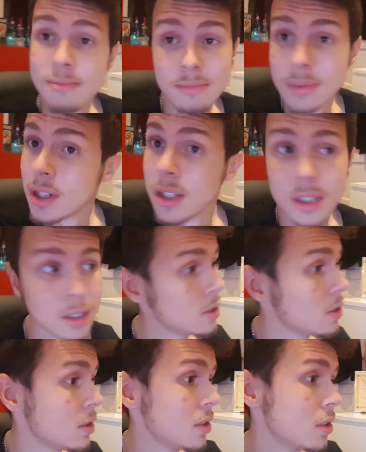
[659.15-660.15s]
Oh, did you know
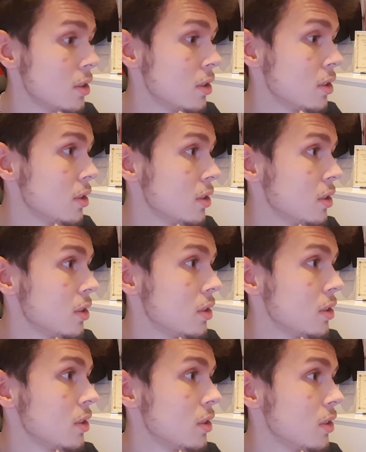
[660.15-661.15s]
when you said my
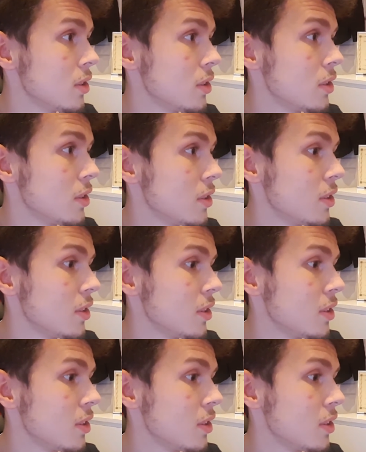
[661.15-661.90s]
garlic bread was ripped? I